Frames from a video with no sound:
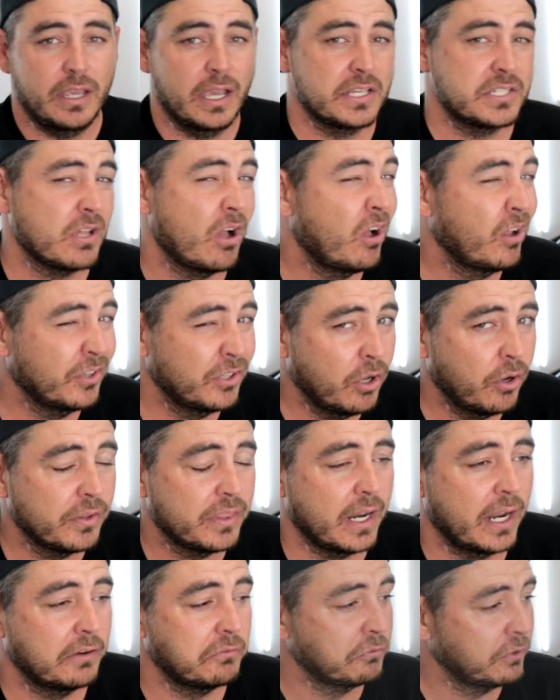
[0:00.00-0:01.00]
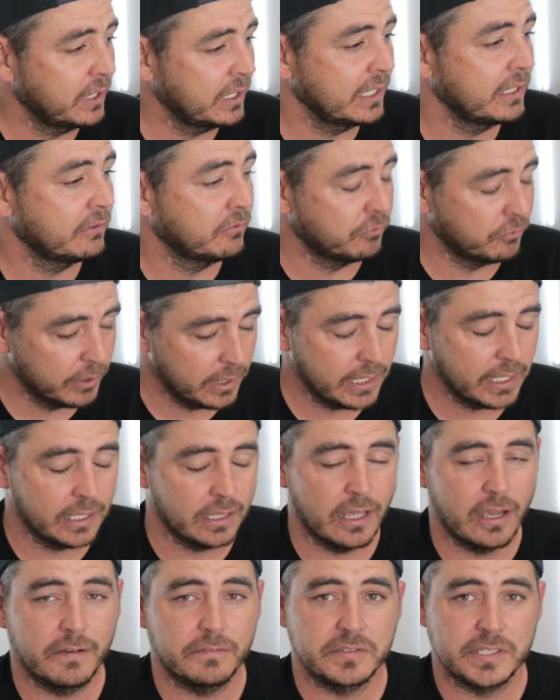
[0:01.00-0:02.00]
You guys all know that I really, really
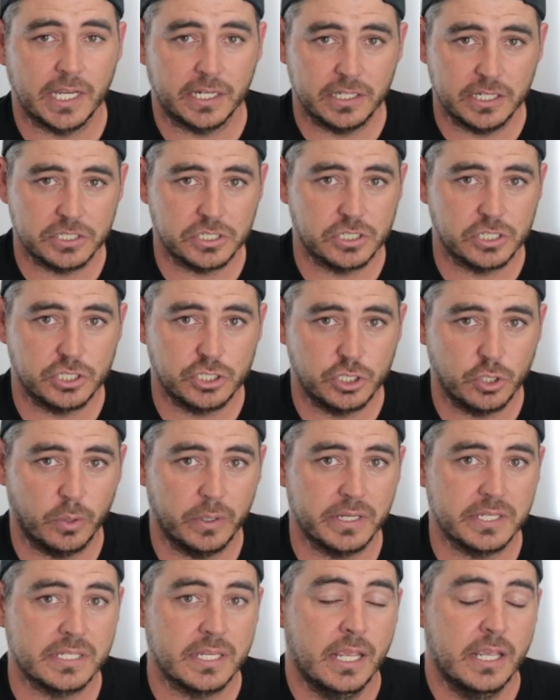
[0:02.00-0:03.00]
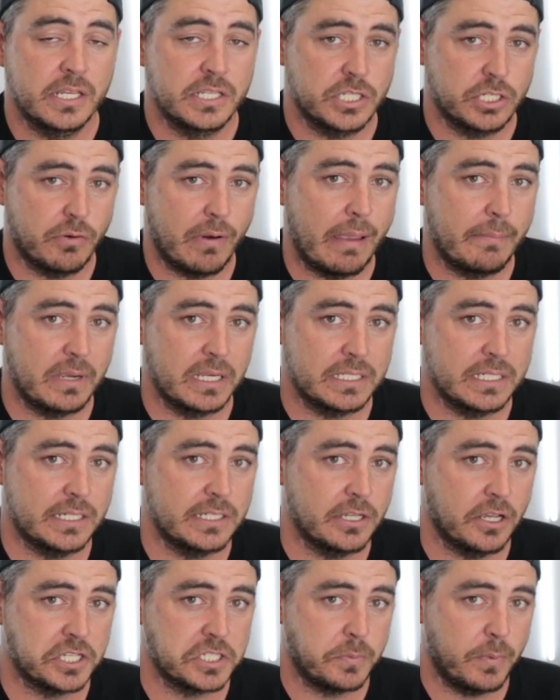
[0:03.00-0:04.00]
love Technician's Choice Ceramic
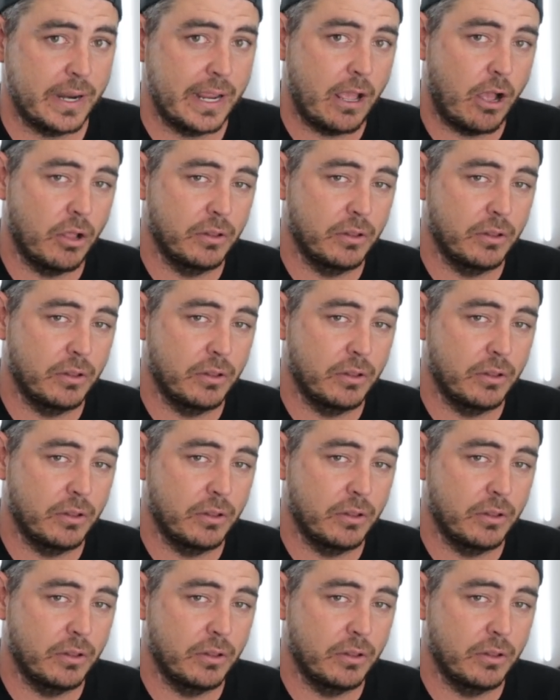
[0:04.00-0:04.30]
Detail Spray.